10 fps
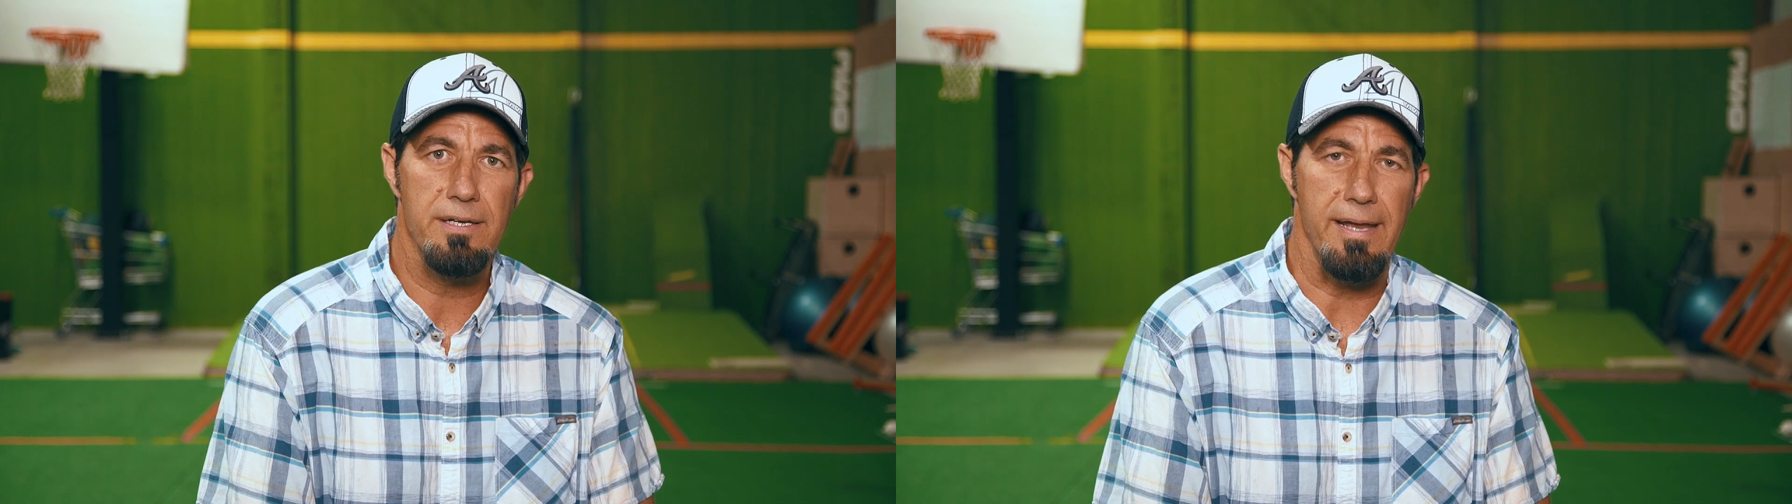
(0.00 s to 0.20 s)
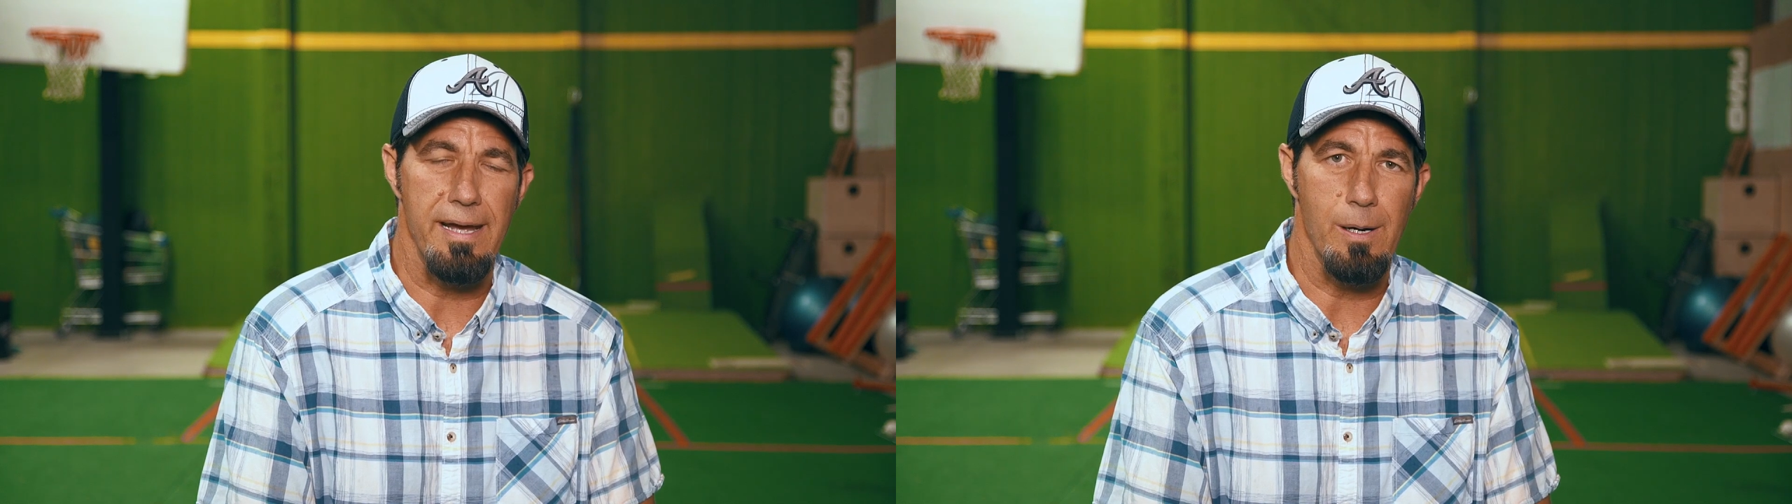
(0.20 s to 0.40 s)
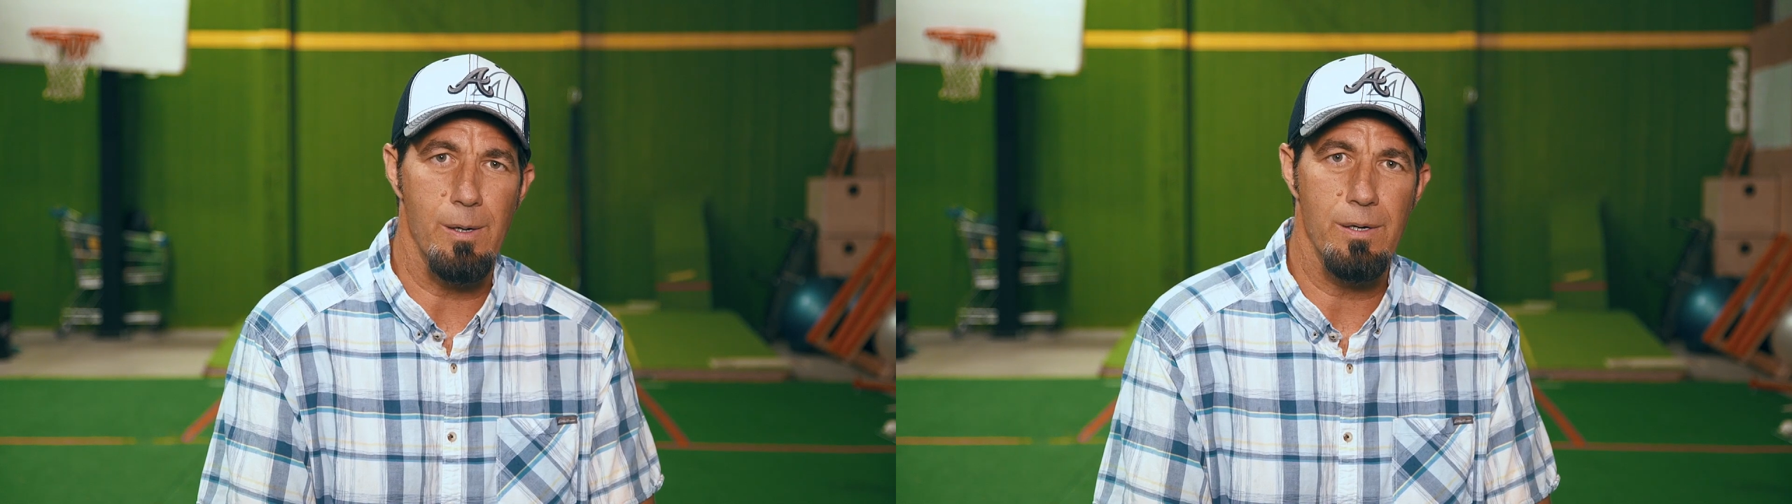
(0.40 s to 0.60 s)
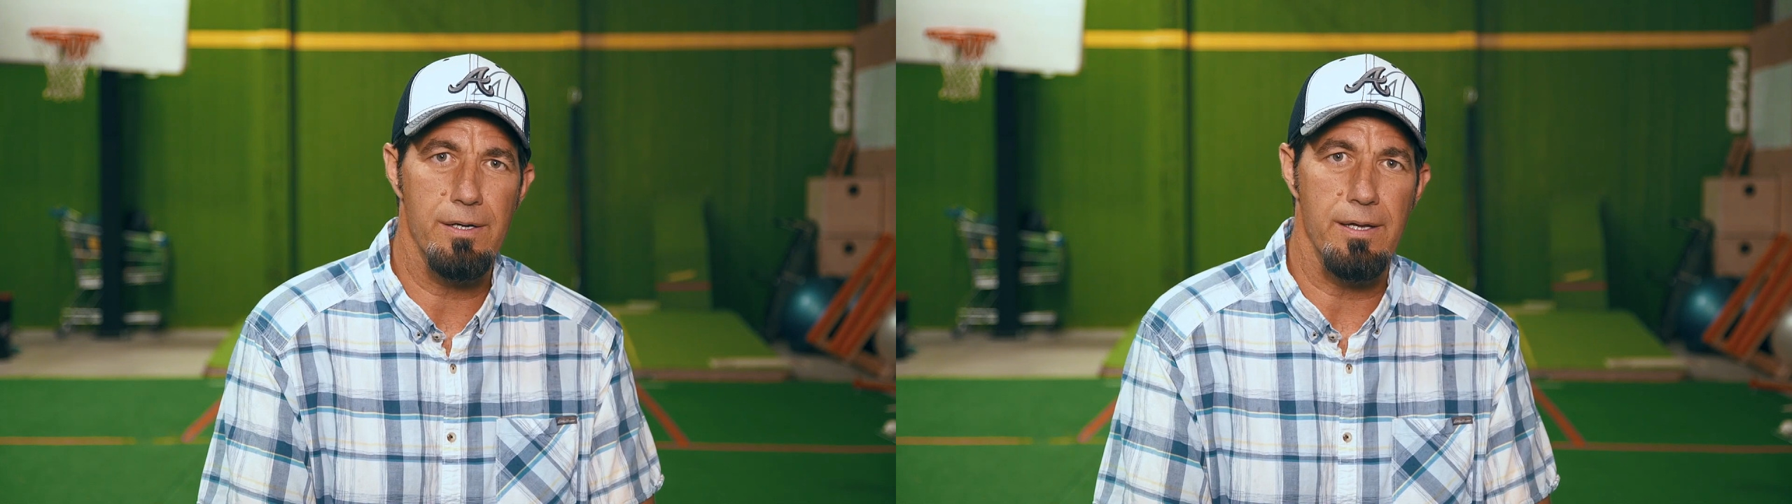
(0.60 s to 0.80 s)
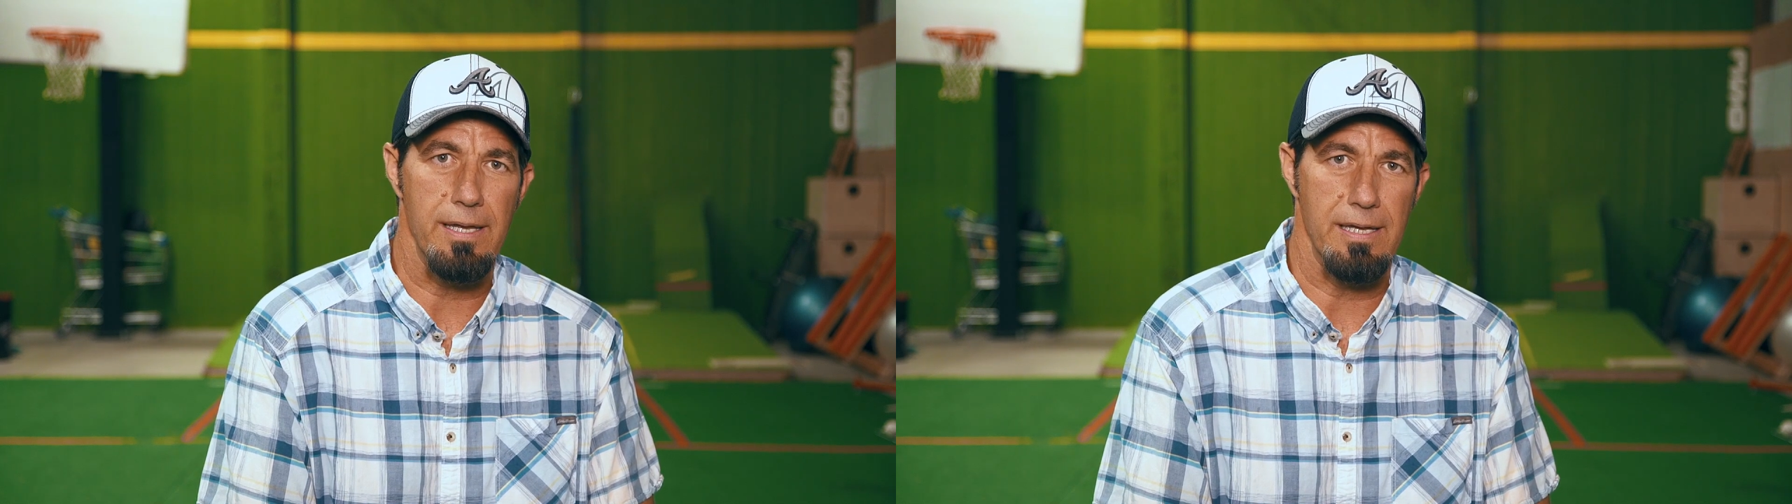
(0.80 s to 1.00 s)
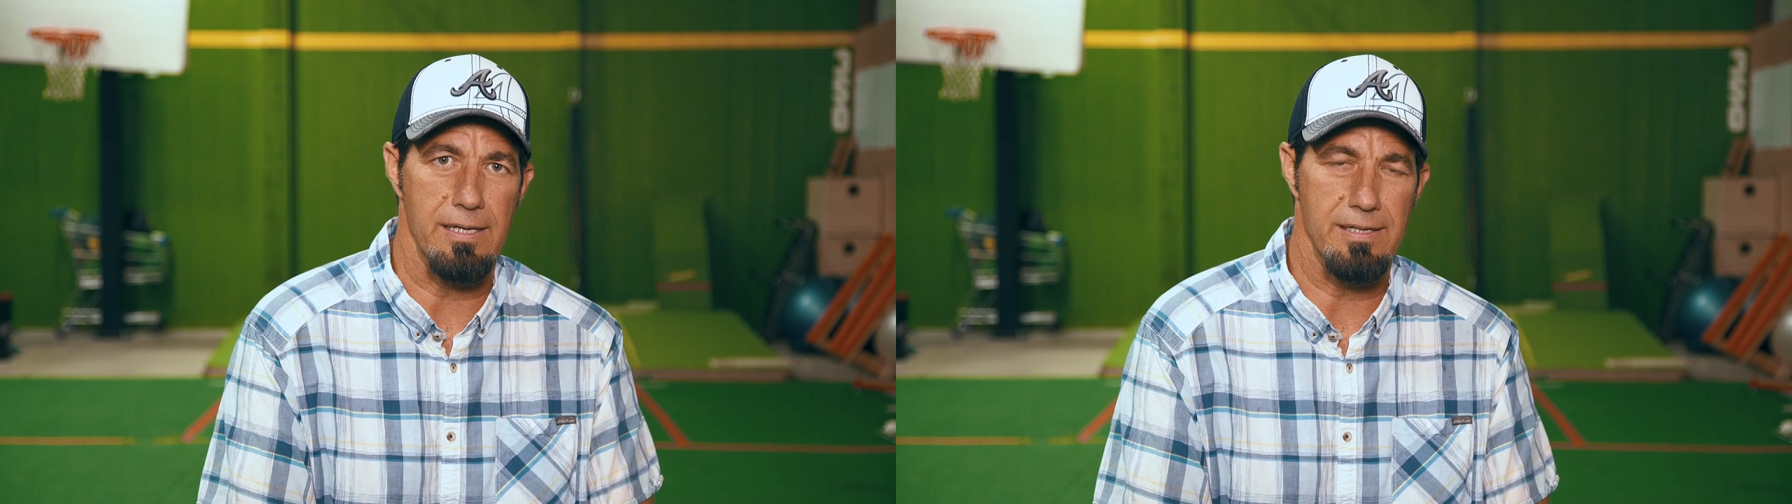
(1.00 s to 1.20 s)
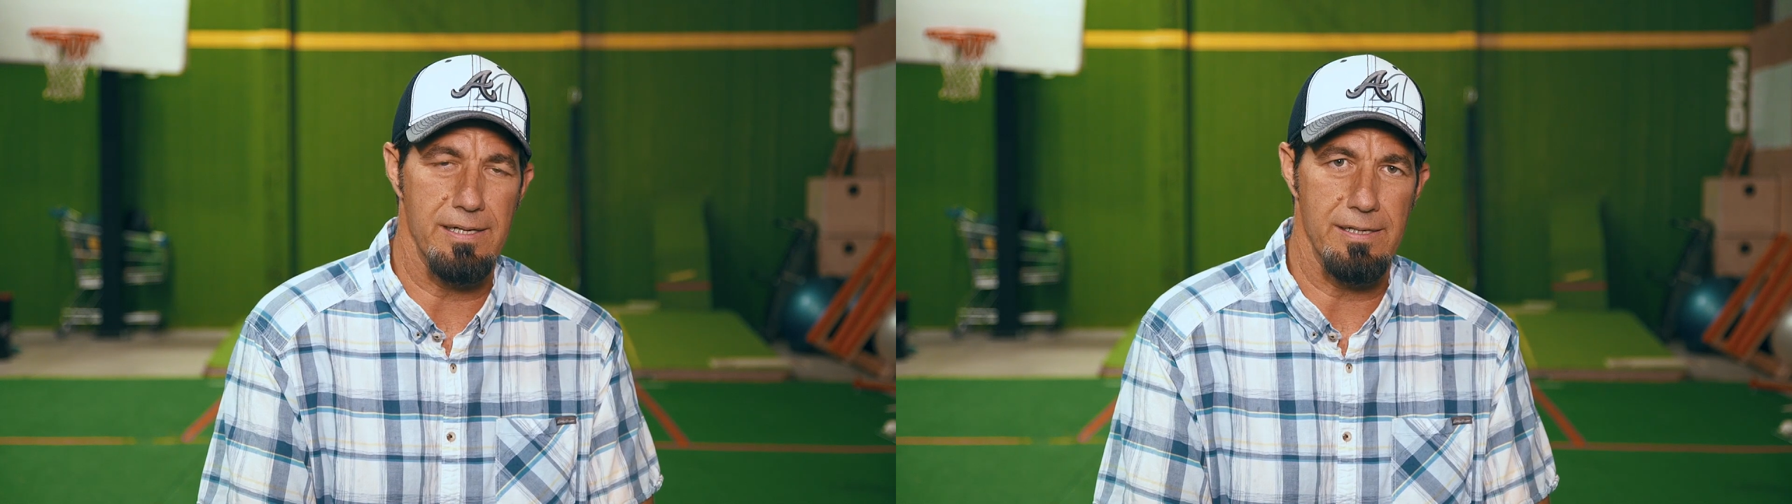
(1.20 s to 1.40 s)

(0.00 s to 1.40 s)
now, and